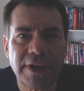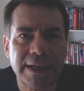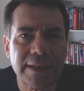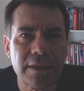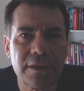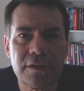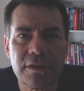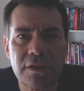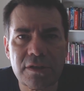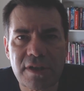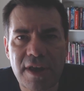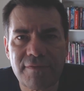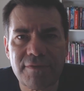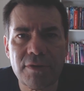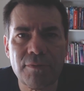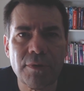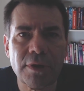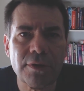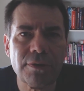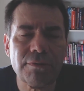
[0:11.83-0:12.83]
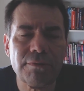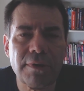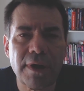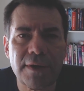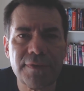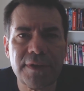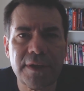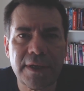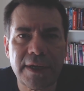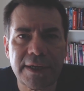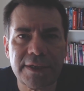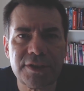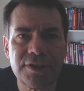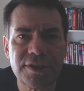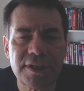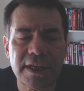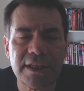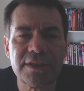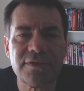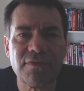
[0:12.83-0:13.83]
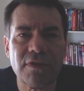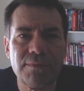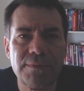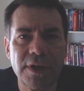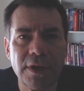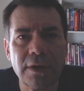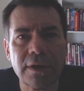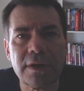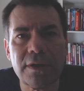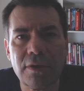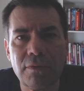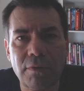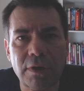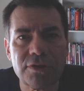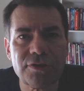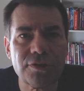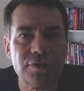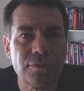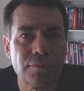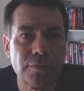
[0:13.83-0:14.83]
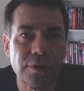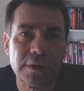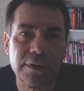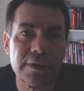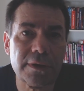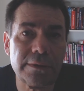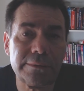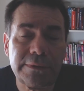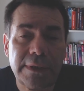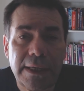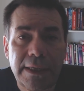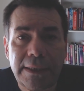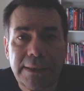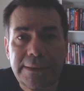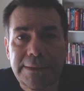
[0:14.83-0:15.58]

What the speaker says: Violence is everywhere throughout the United States of America, the Western world, and